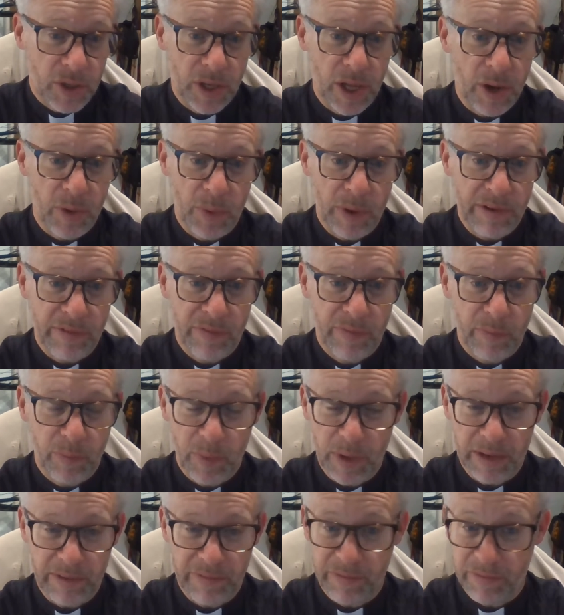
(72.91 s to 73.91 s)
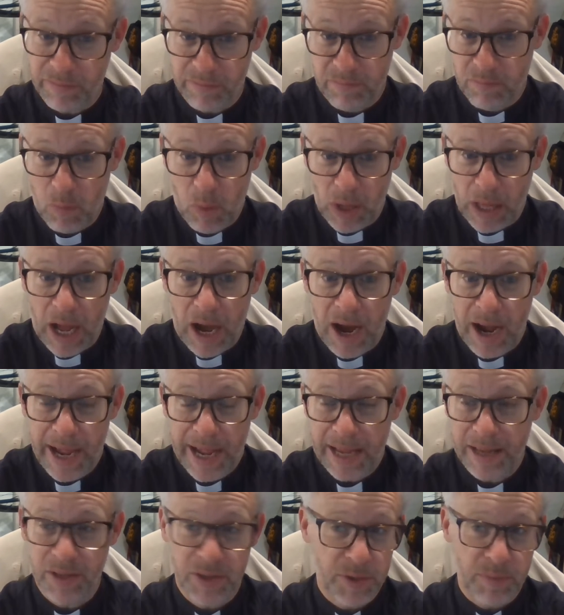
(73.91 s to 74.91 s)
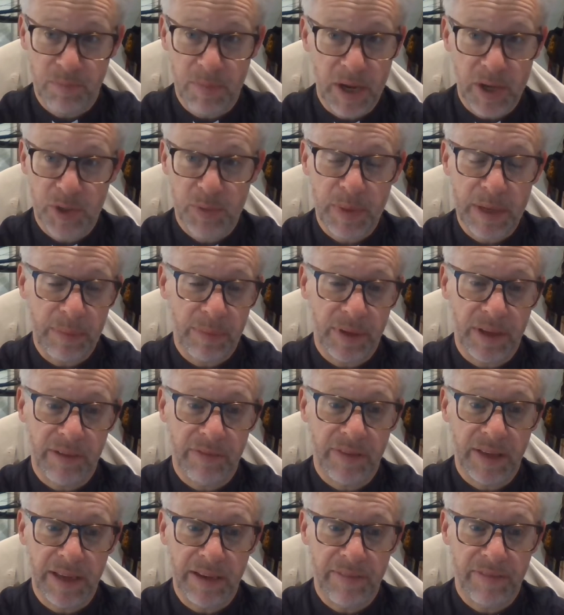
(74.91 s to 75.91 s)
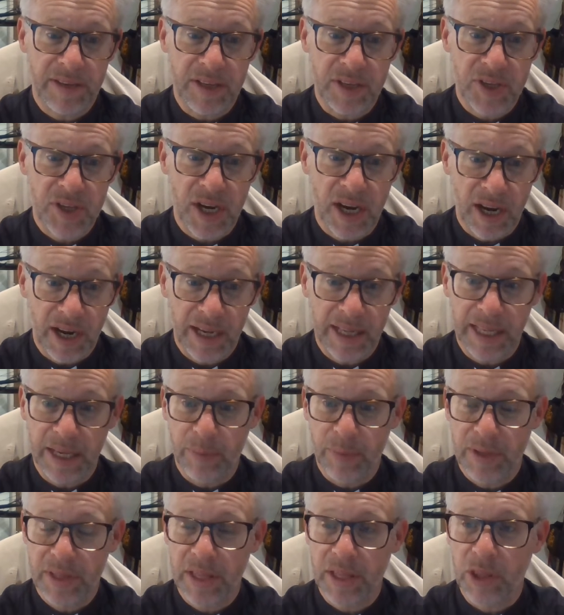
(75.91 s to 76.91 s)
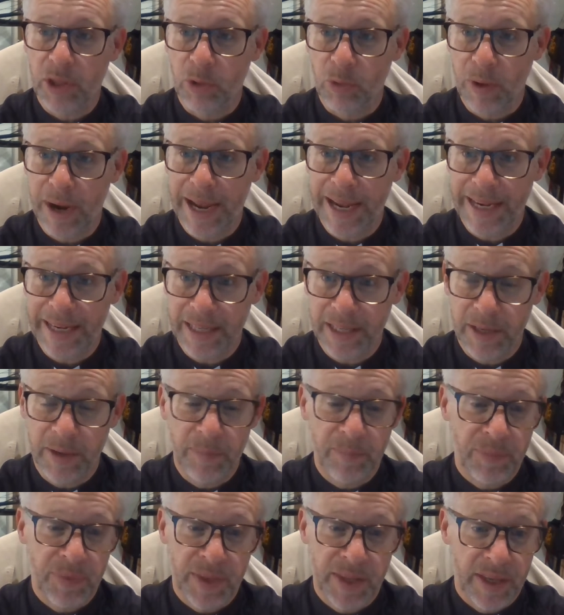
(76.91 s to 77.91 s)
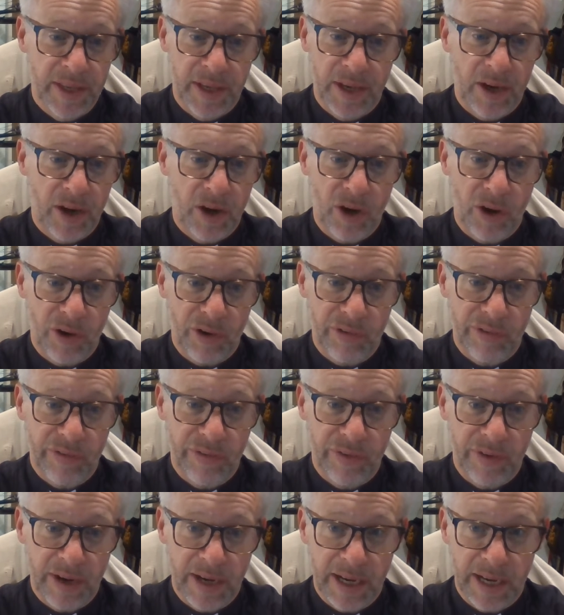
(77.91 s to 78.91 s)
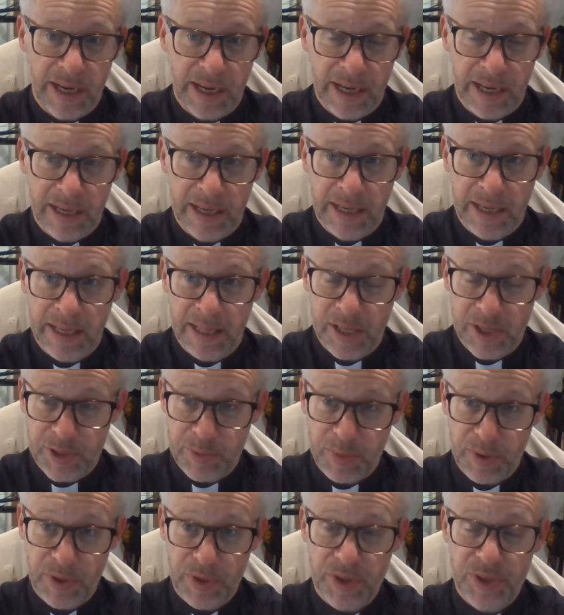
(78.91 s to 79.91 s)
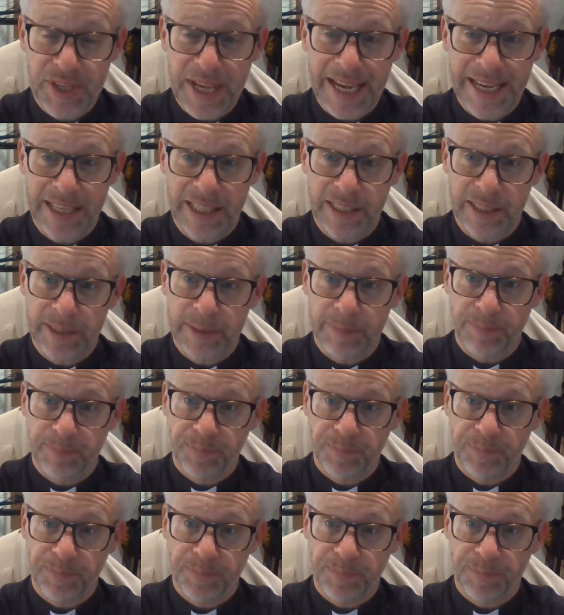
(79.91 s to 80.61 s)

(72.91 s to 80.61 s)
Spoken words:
You know, well, I and most people have lived entirely within the reign of Elizabeth II.